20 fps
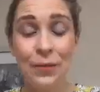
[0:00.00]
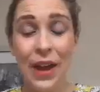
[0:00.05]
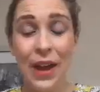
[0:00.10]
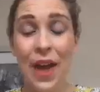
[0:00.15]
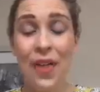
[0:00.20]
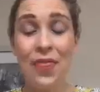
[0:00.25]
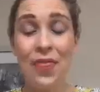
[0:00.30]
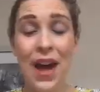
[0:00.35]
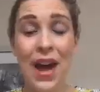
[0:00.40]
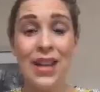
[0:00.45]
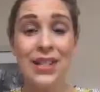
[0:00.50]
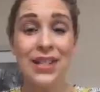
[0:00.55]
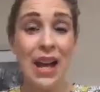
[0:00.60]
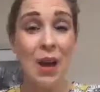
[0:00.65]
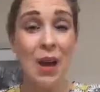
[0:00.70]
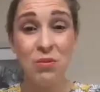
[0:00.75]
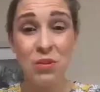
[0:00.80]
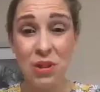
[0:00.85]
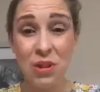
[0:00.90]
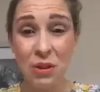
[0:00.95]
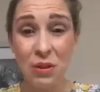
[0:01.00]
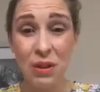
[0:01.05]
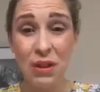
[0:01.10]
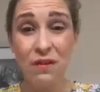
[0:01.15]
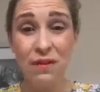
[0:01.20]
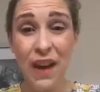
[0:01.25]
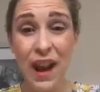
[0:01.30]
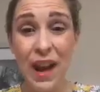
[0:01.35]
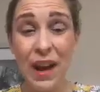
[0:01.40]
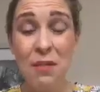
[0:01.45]
And that's absolutely
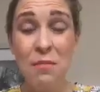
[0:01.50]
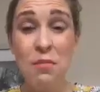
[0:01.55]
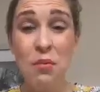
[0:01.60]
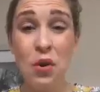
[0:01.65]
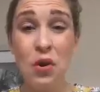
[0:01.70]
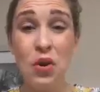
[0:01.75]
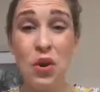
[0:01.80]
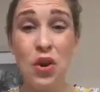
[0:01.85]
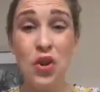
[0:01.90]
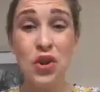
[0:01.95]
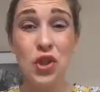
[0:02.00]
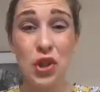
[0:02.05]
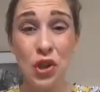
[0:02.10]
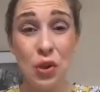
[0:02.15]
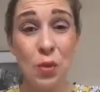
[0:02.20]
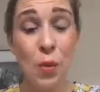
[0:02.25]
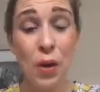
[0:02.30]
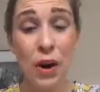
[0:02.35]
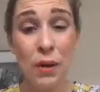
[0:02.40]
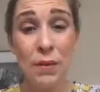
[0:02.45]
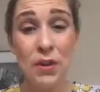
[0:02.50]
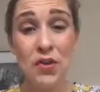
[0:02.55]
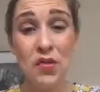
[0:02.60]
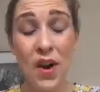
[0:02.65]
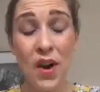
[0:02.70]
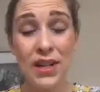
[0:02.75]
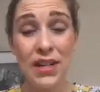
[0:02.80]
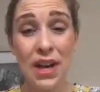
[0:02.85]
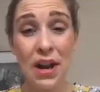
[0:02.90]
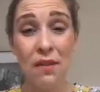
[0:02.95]
fine, but do you want to be
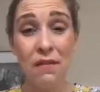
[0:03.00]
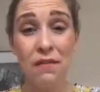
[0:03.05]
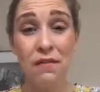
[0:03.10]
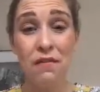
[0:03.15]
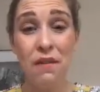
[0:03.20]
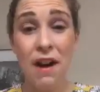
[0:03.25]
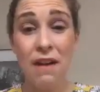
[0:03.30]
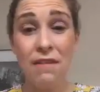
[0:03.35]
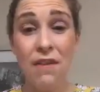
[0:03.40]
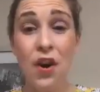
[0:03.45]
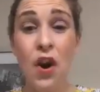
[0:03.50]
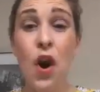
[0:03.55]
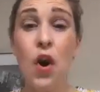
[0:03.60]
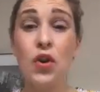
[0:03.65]
dragged down forever,